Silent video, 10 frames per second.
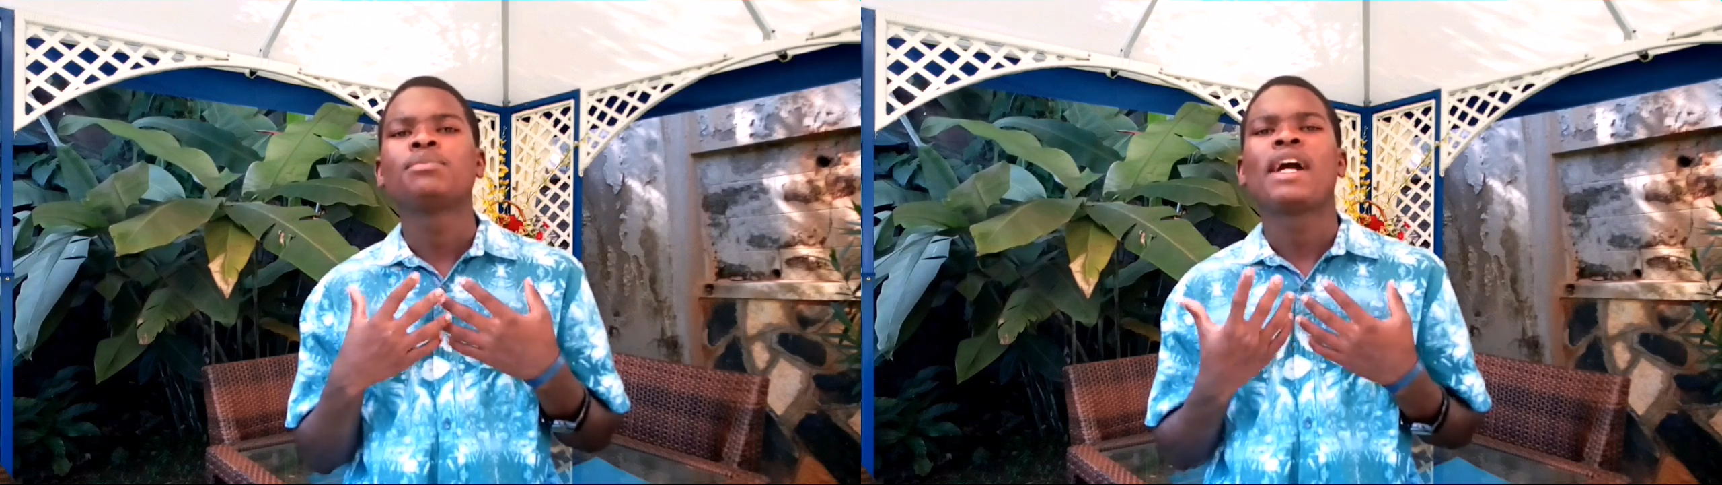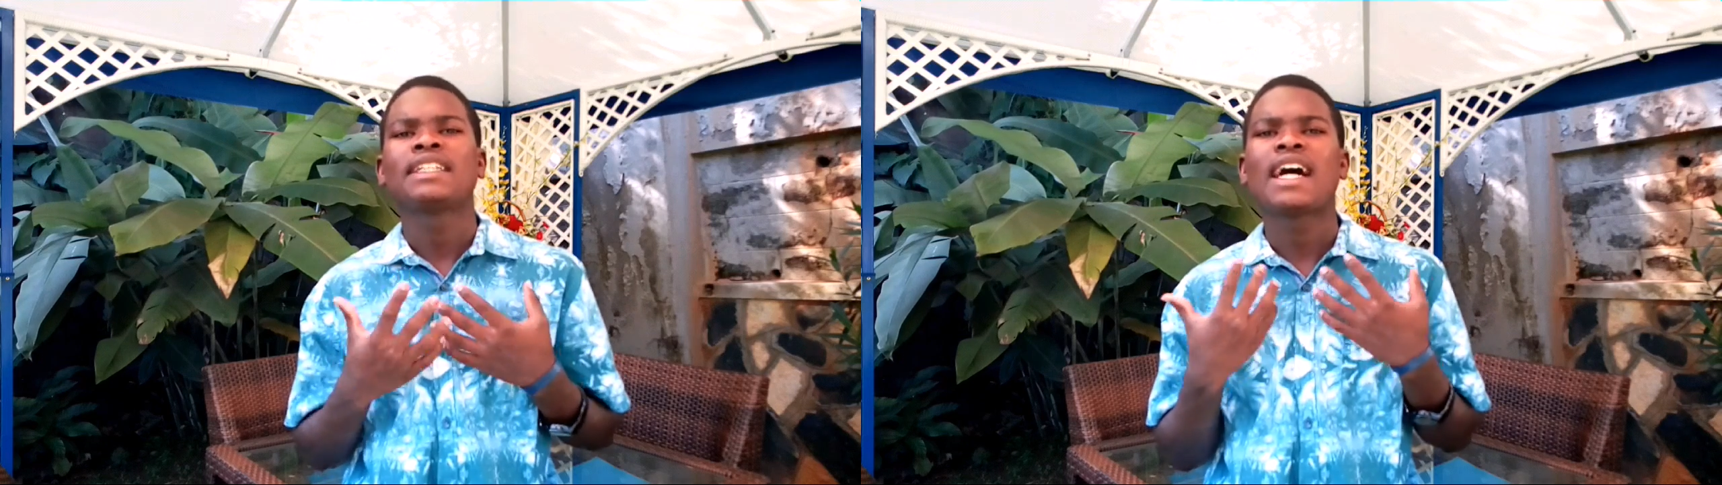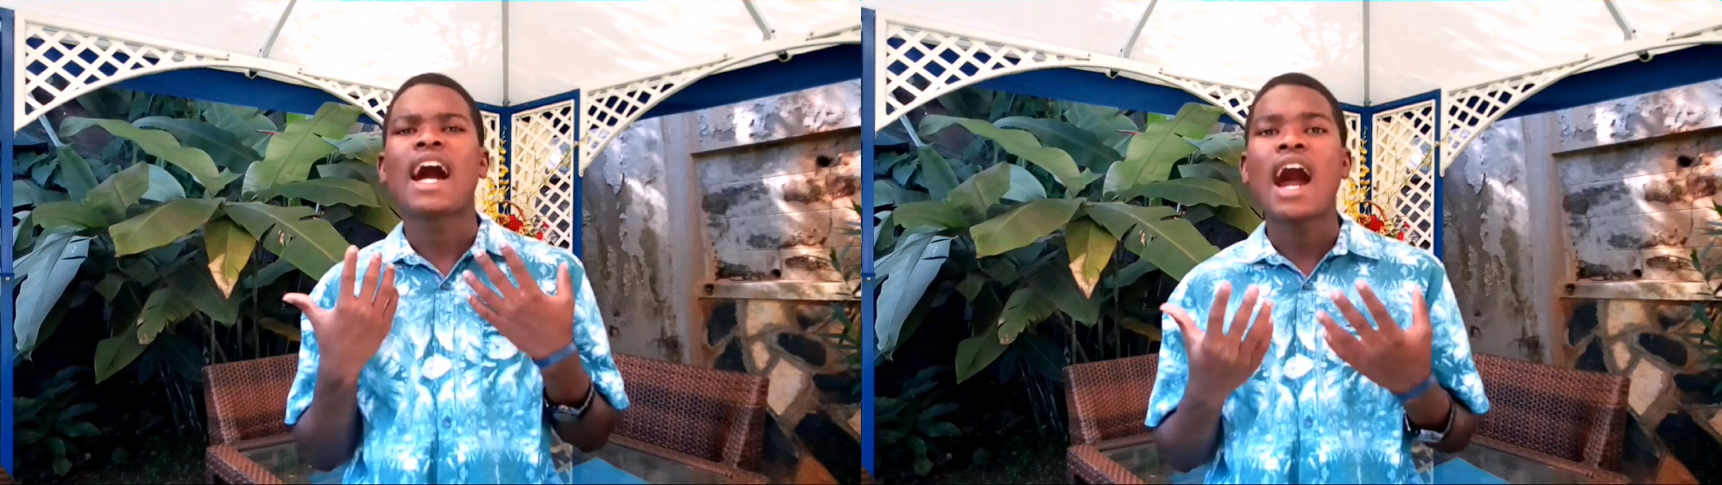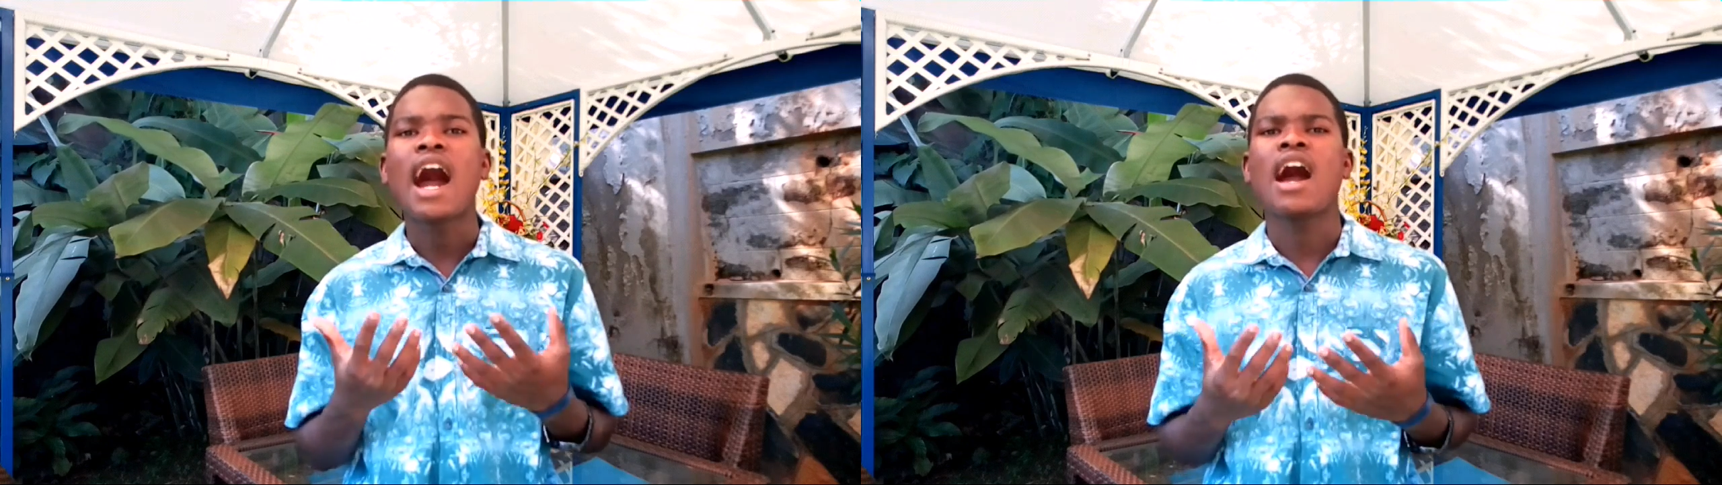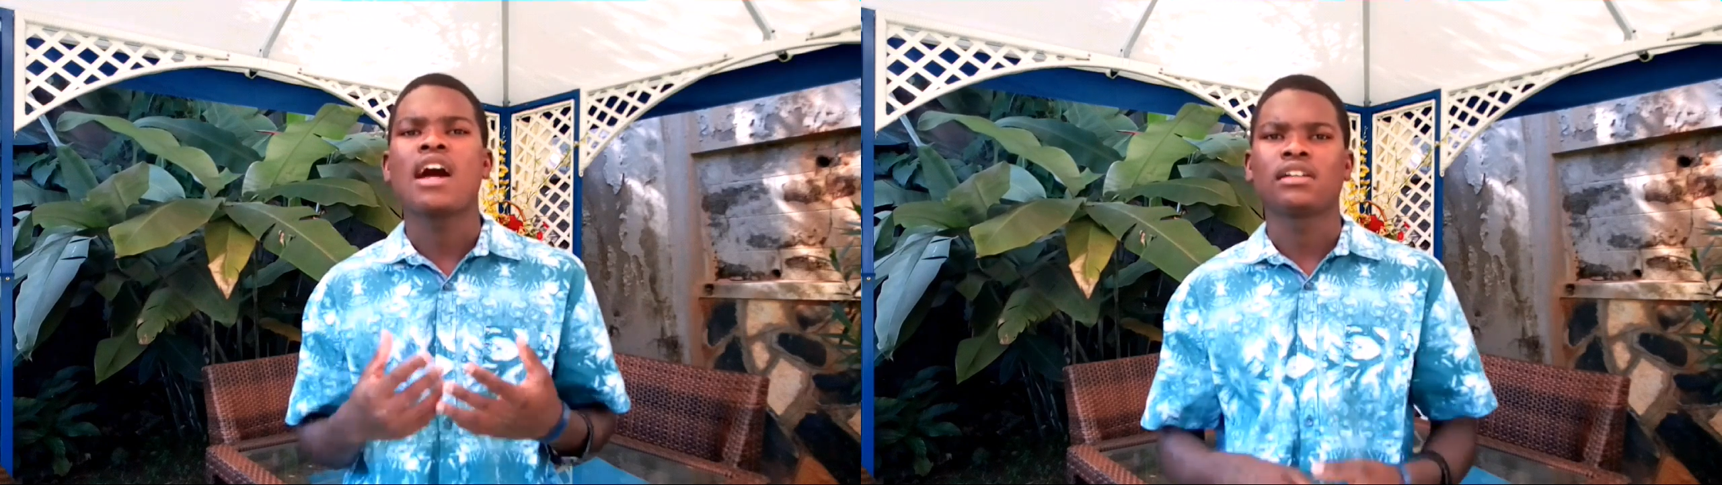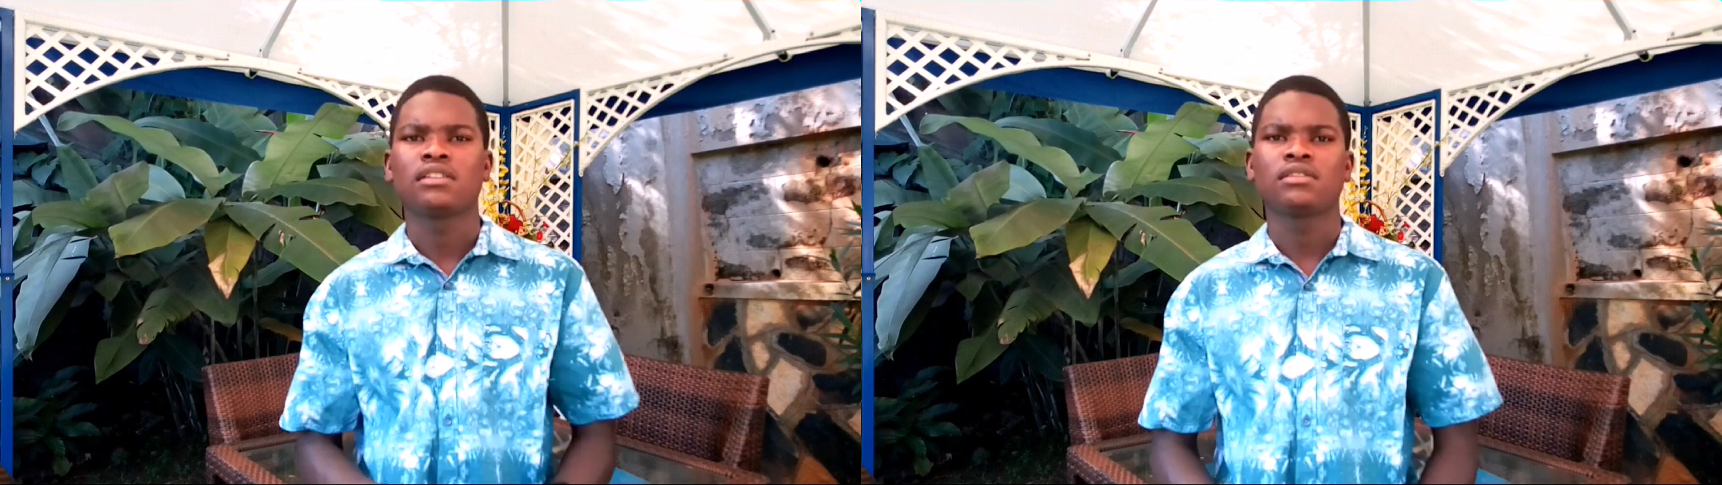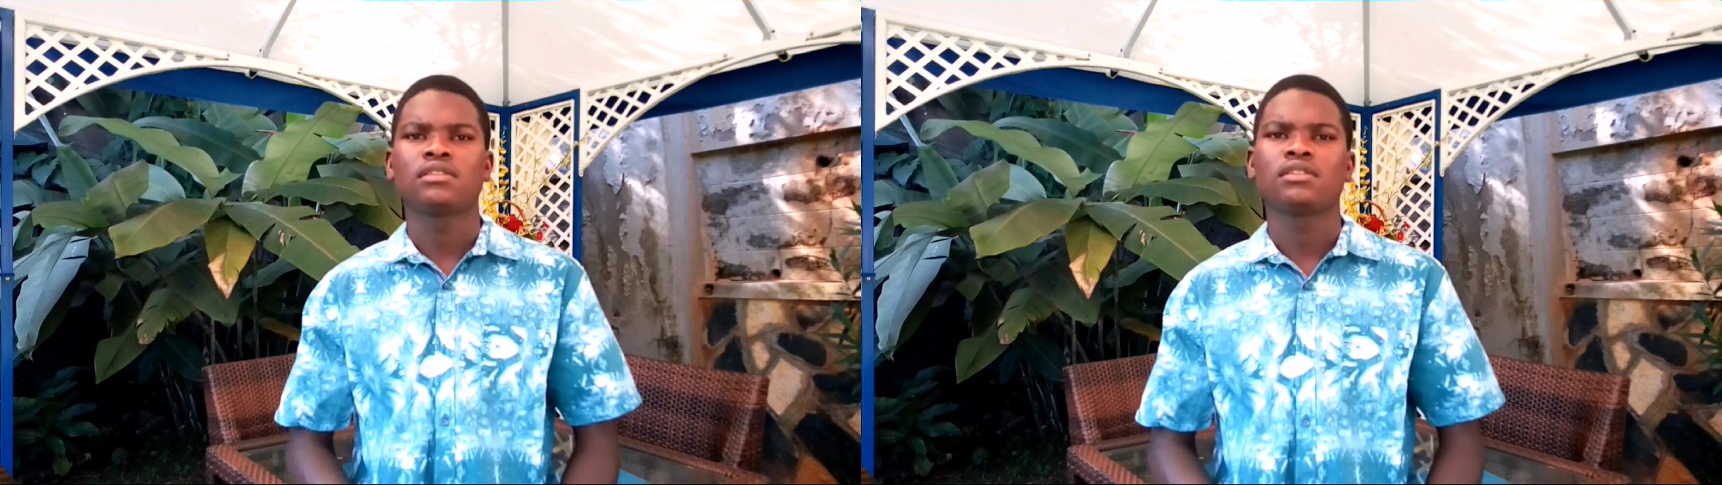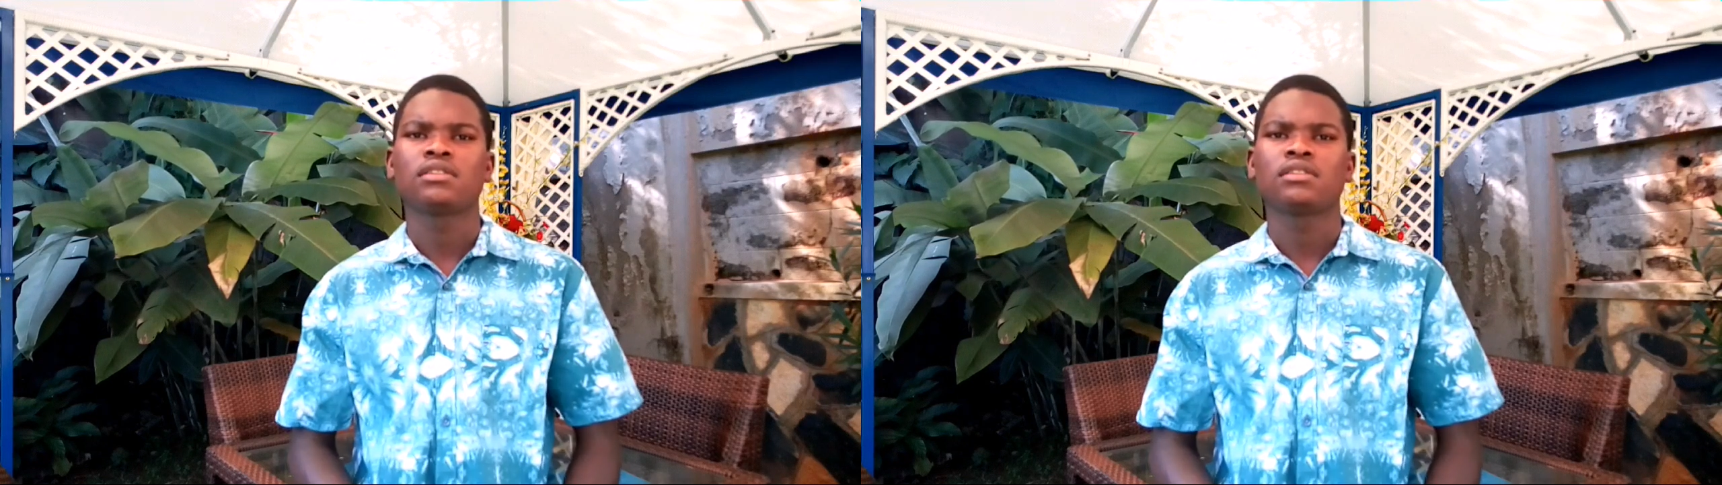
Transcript: that matter are